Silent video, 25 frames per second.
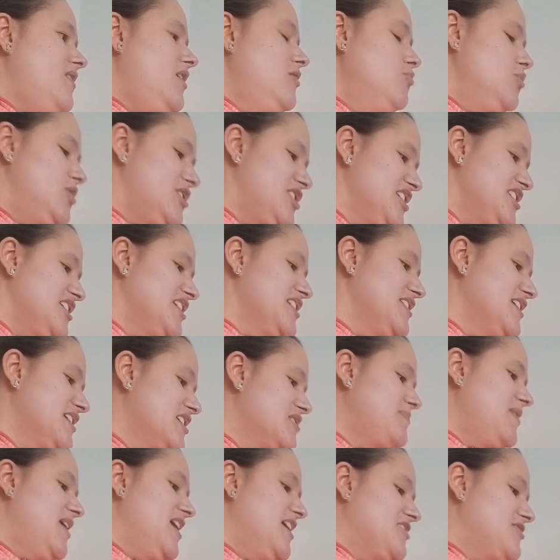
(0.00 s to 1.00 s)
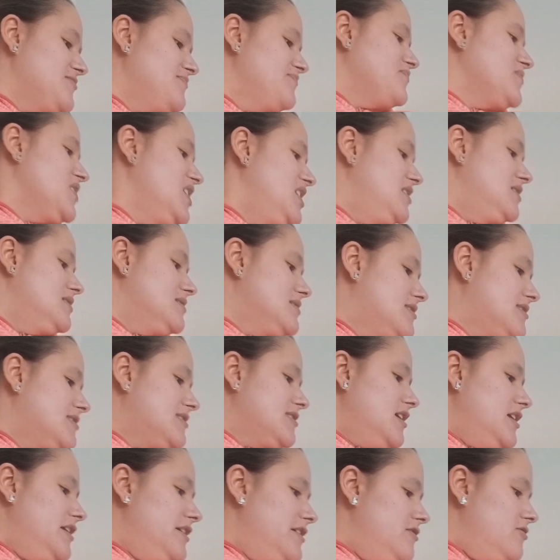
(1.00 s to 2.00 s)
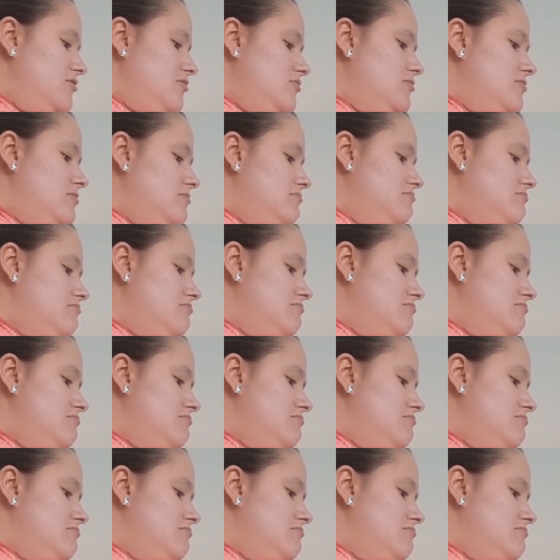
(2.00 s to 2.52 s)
which I didn't expect. So